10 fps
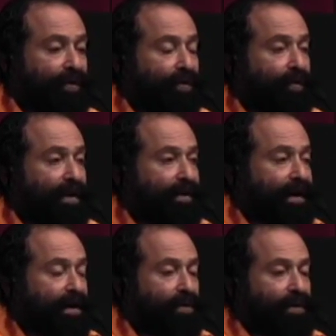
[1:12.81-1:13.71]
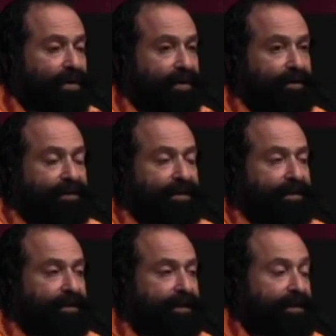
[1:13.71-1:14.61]
heard about how
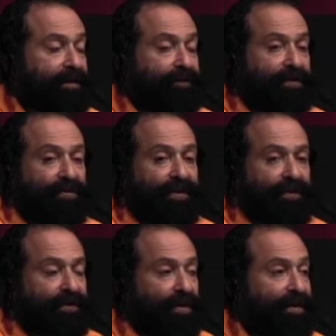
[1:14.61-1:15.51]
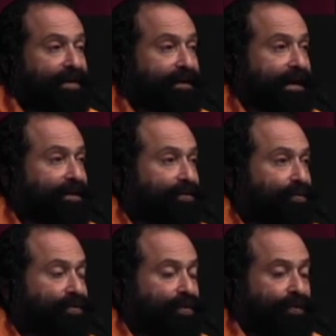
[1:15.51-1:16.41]
the legal evictions are as a last
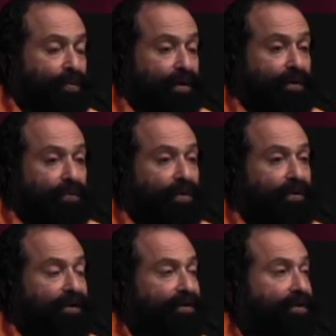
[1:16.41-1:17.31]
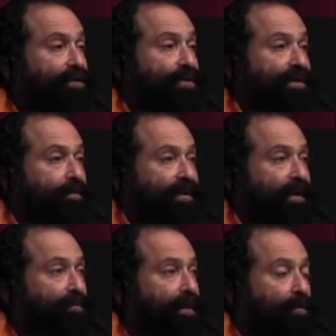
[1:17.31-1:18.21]
resort, were just to
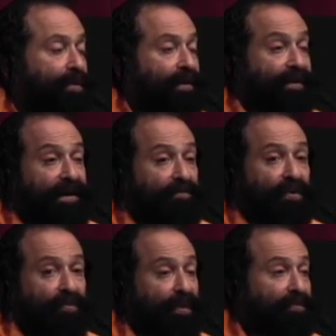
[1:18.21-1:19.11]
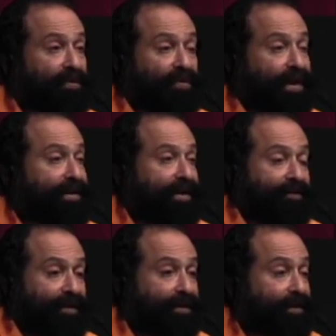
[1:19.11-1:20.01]
intimidate people, and that most people do not get
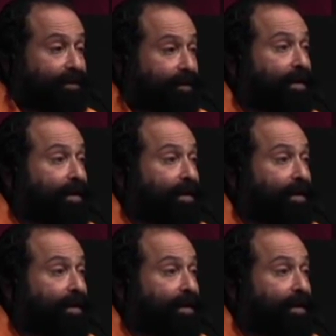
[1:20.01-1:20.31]
evicted.